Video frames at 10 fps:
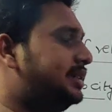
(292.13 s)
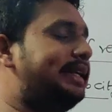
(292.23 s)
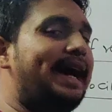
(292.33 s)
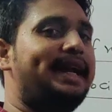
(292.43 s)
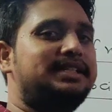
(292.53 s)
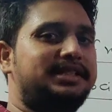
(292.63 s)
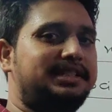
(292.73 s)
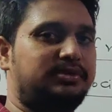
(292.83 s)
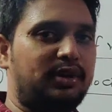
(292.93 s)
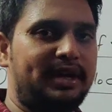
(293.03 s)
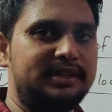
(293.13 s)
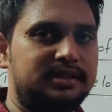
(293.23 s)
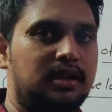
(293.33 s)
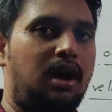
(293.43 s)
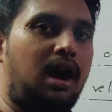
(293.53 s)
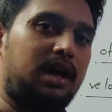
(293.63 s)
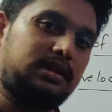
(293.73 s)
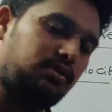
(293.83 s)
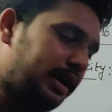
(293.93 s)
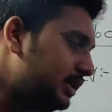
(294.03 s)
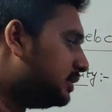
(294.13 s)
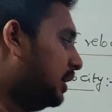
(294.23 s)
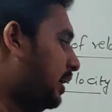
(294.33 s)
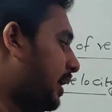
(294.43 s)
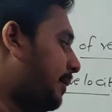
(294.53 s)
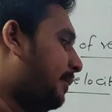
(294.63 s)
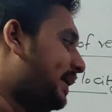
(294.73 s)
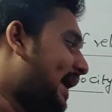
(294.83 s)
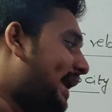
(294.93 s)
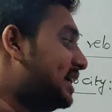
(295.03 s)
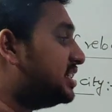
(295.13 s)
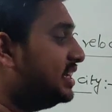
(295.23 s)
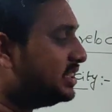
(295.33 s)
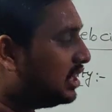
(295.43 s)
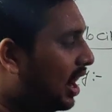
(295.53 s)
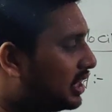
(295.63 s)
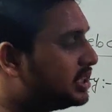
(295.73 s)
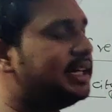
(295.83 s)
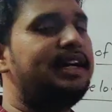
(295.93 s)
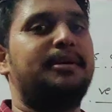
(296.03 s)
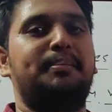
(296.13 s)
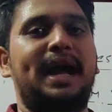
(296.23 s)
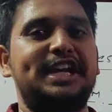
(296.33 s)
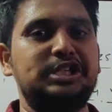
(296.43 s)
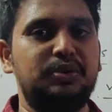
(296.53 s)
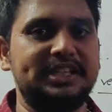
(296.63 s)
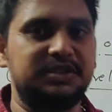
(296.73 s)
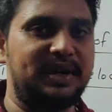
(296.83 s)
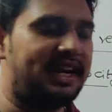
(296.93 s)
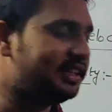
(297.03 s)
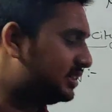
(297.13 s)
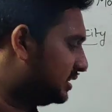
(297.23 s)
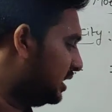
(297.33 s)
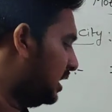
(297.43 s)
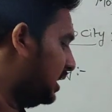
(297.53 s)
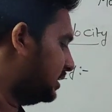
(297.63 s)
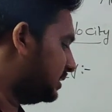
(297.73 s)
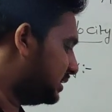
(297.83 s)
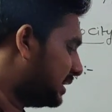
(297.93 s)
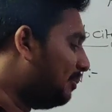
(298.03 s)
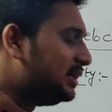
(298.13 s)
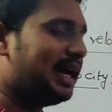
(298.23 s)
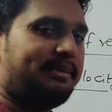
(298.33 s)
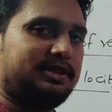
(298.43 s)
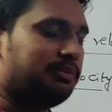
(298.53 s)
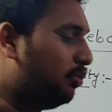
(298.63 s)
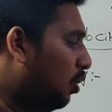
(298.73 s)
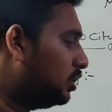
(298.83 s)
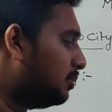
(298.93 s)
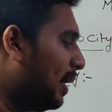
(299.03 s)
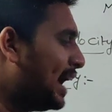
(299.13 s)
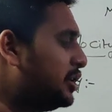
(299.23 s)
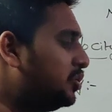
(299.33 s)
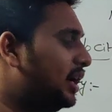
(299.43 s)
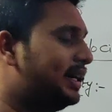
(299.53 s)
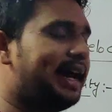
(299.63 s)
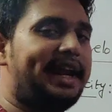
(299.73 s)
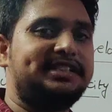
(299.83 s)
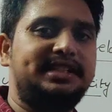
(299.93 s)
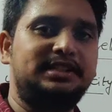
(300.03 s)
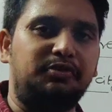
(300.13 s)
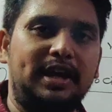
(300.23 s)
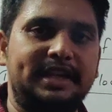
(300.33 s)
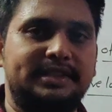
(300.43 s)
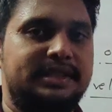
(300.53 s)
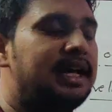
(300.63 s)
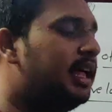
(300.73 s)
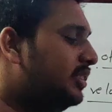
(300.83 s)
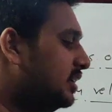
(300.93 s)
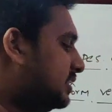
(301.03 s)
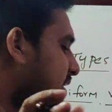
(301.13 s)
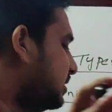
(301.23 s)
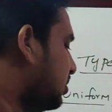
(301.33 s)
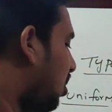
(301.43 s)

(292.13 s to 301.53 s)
direction is varies. Otherwise, direction is constant, magnitude is varies. Sometimes both magnitude and direction is varies. This is